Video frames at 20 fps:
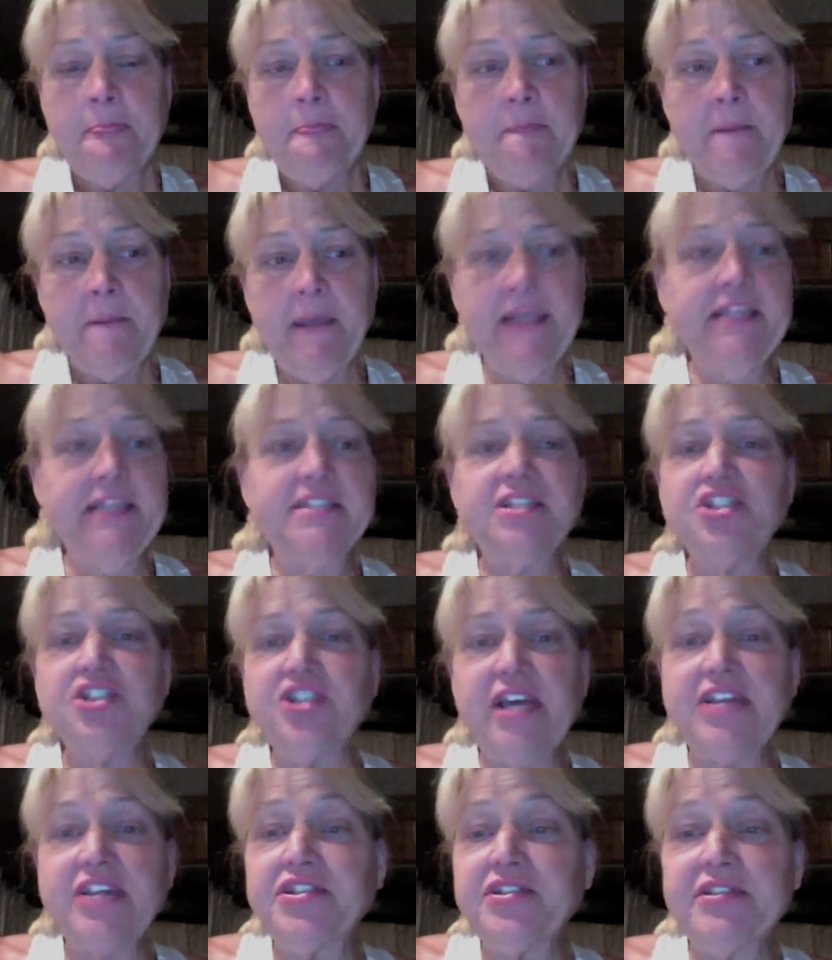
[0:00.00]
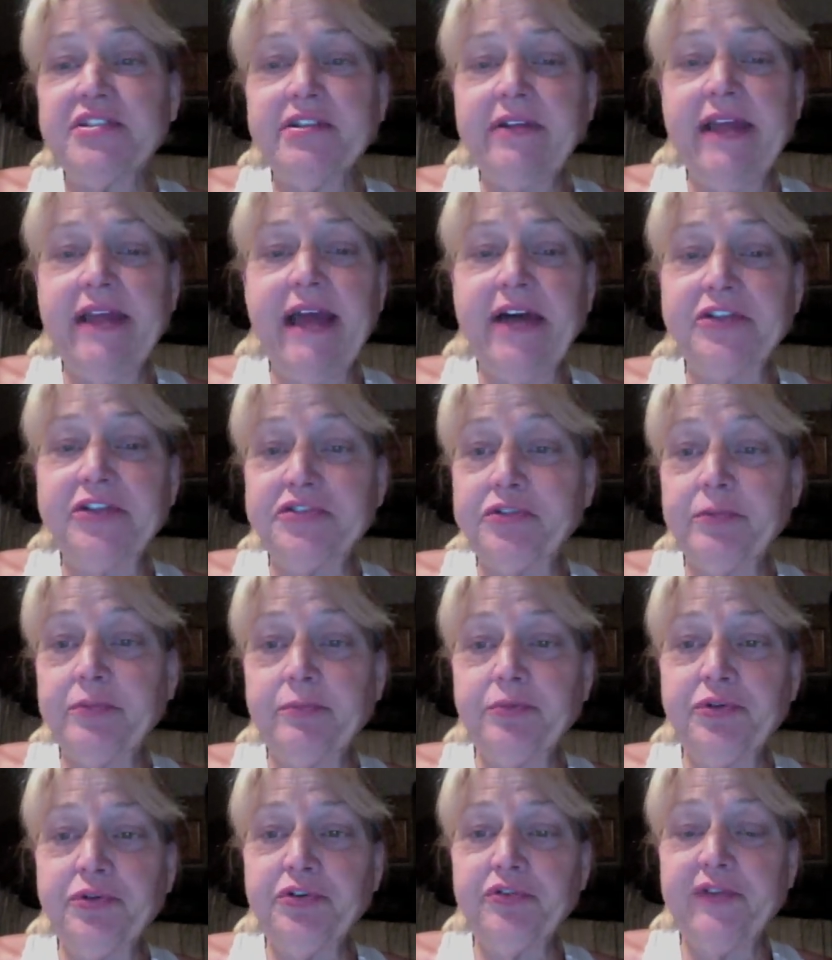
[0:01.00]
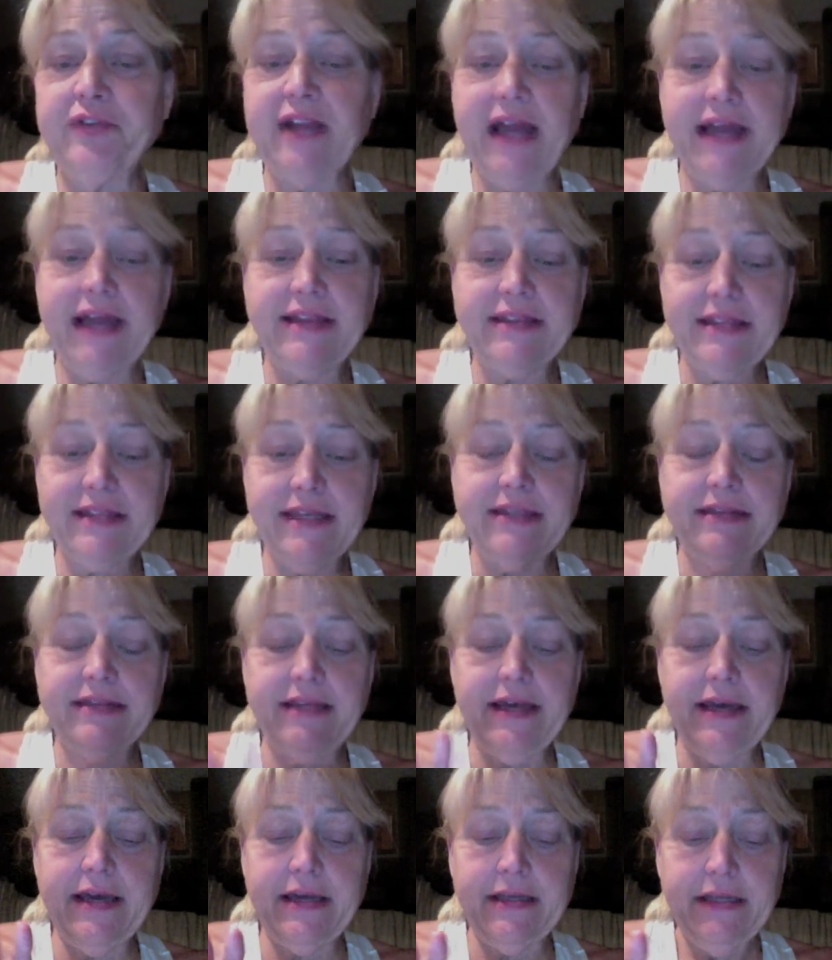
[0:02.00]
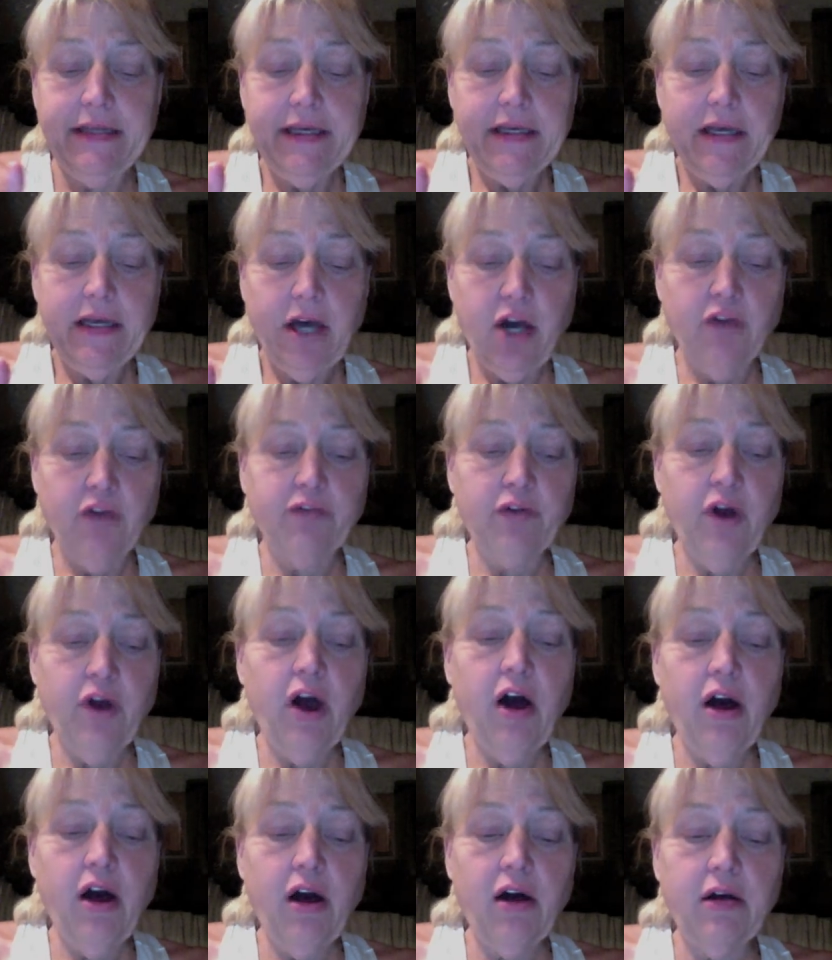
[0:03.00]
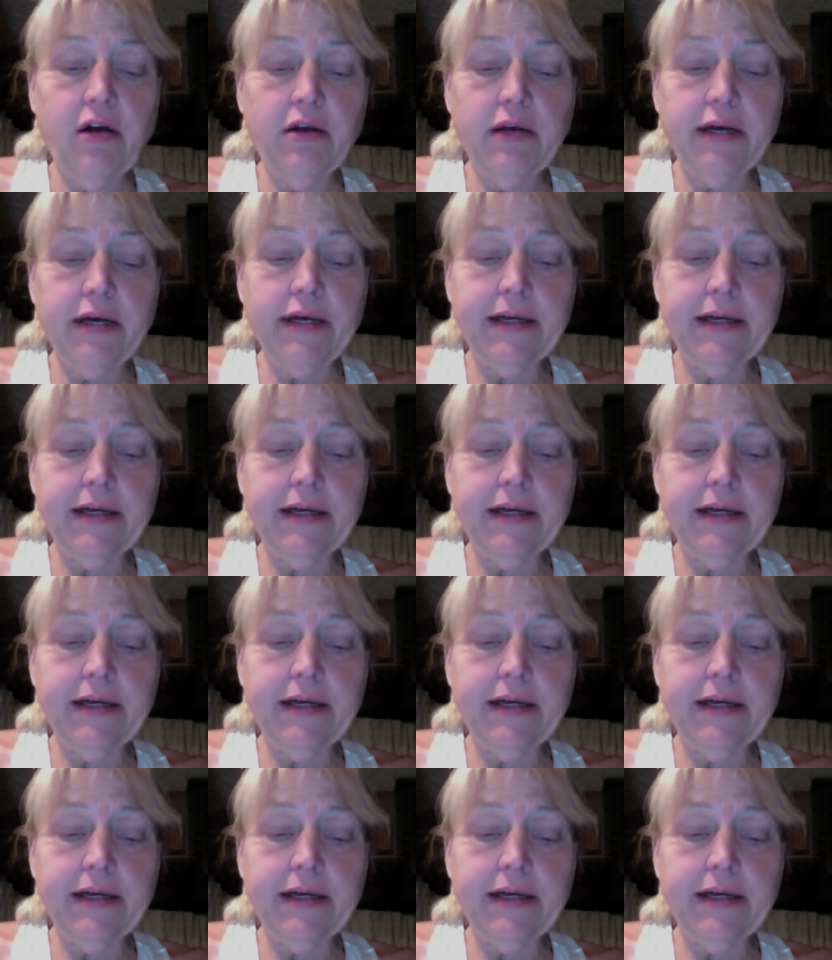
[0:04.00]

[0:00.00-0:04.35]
any suggestions on how to improve it. I think that overall,